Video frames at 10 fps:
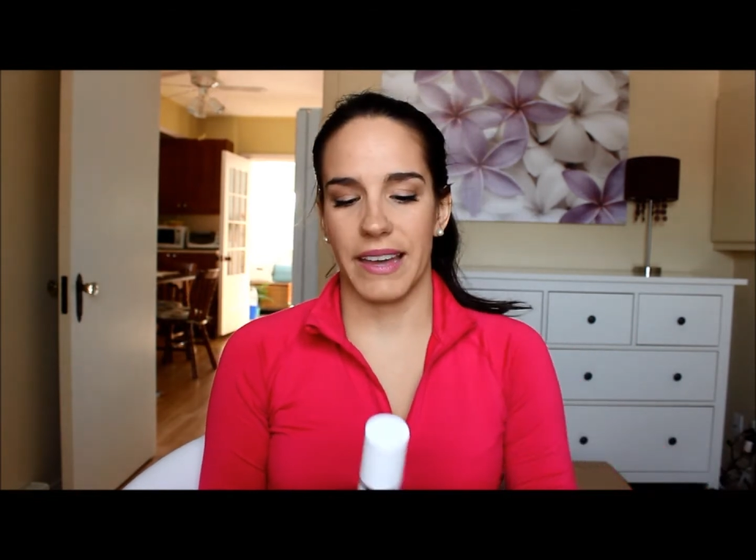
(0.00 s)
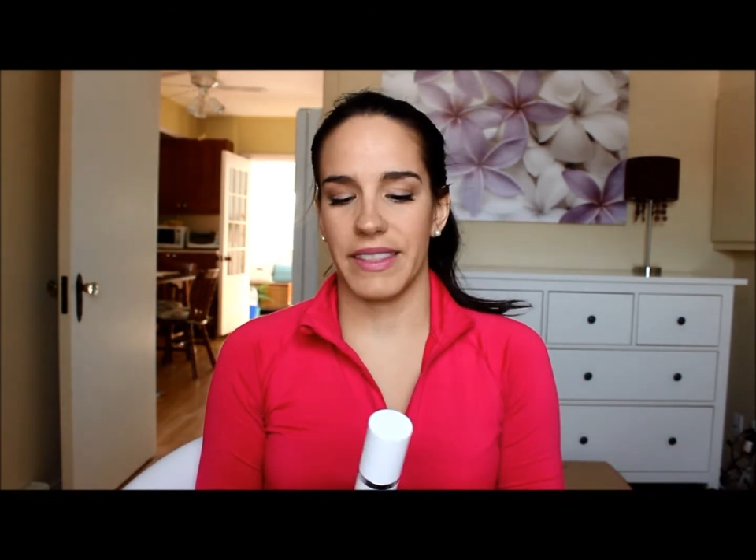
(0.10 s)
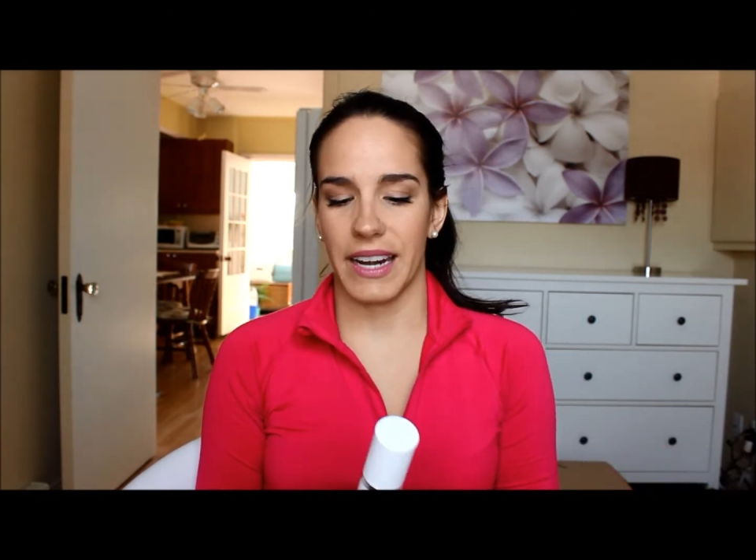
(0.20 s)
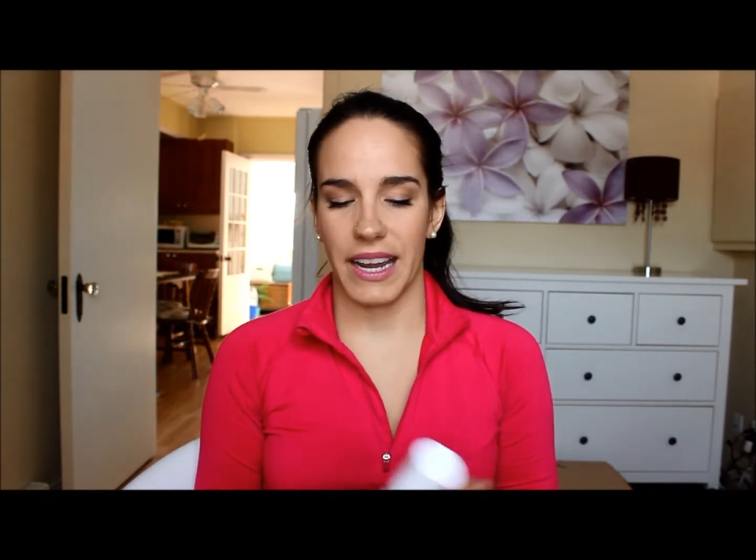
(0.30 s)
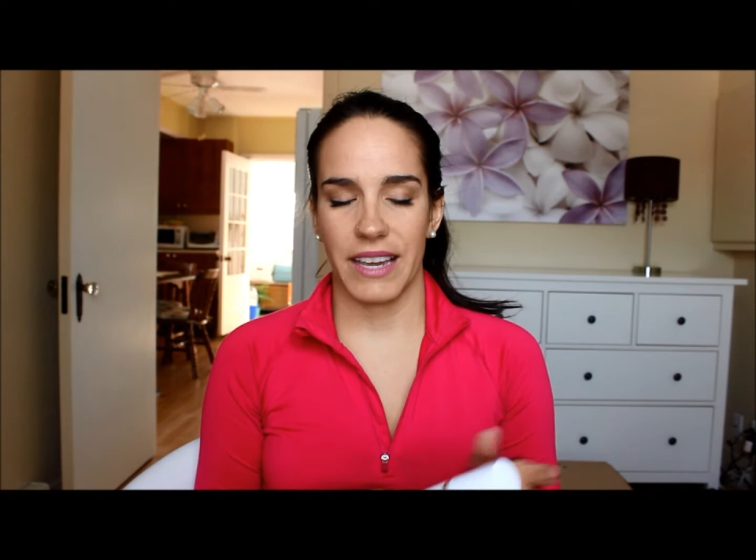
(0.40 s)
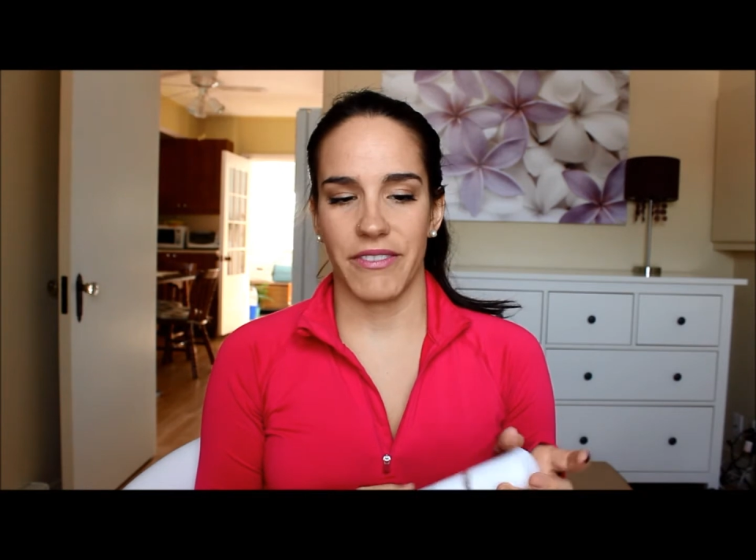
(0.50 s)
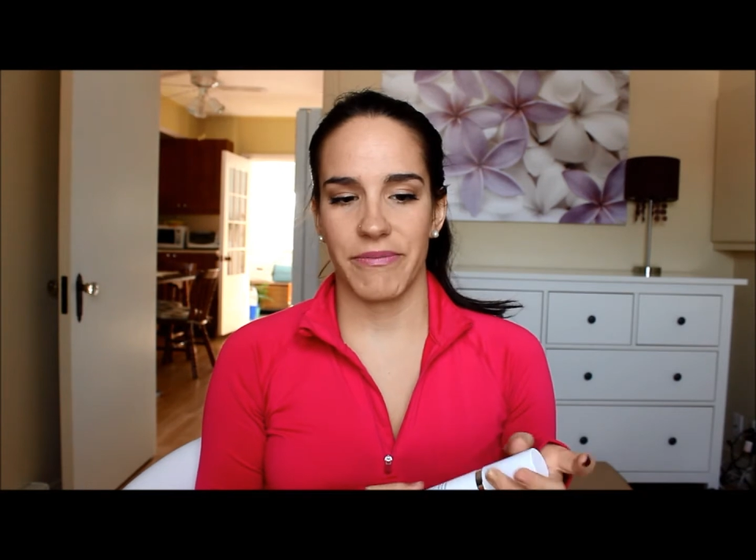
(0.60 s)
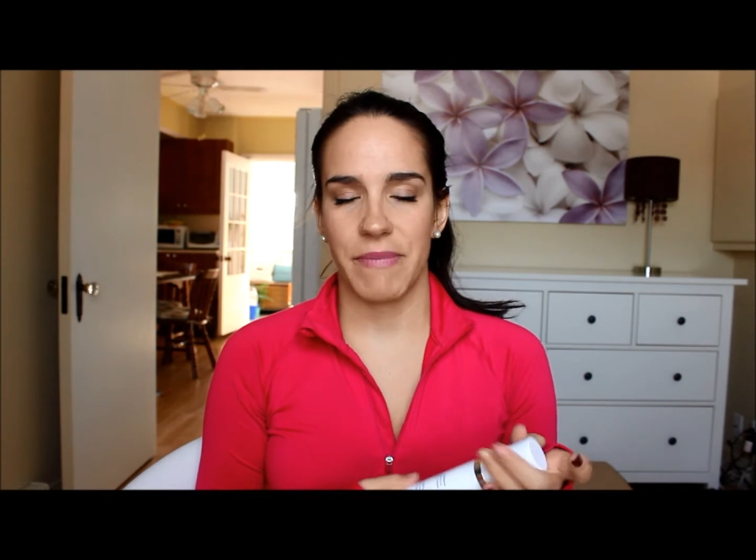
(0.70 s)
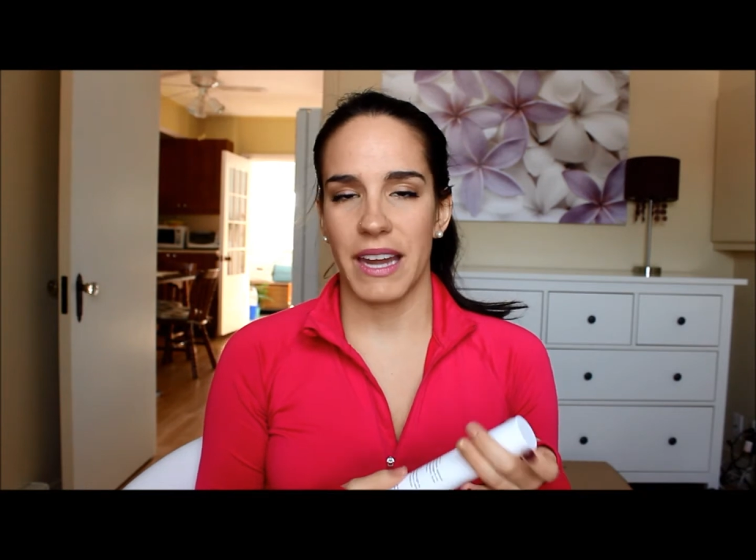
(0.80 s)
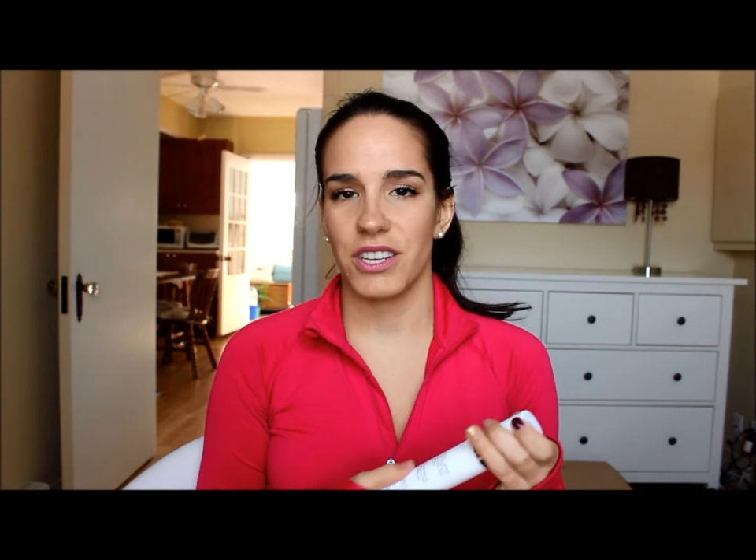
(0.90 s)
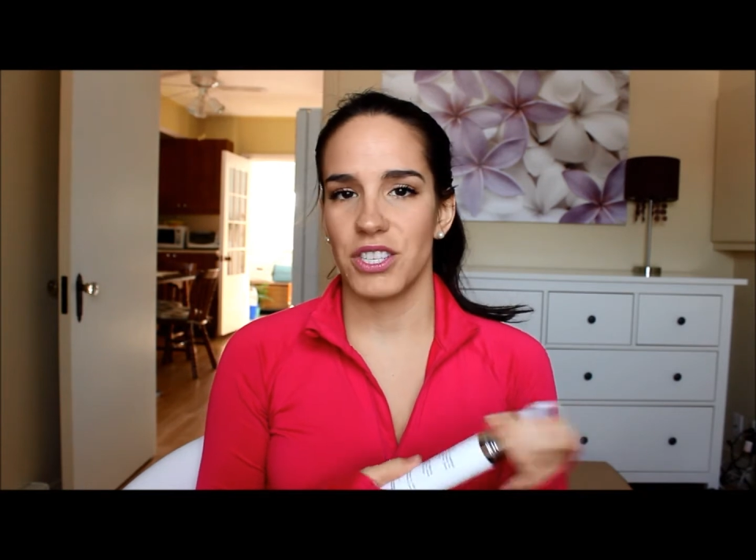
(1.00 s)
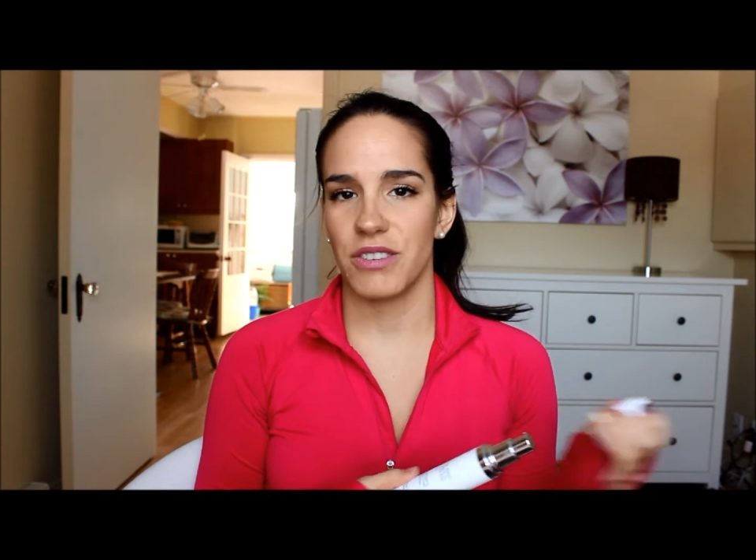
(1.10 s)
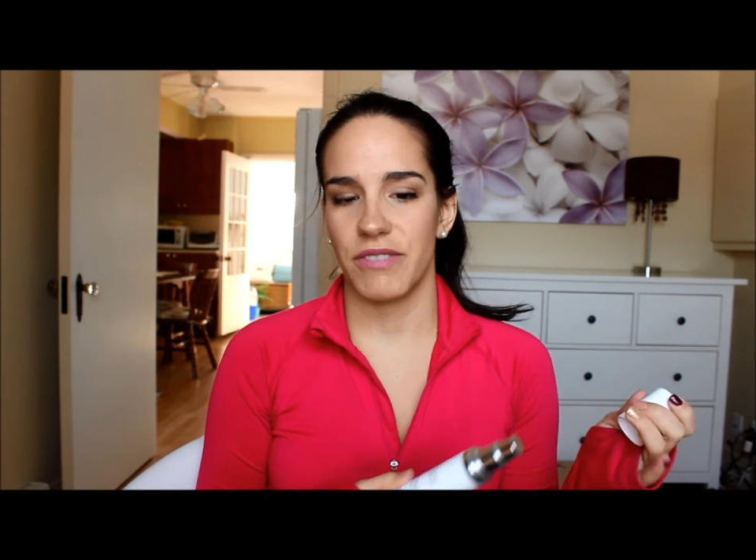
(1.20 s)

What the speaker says: that I managed to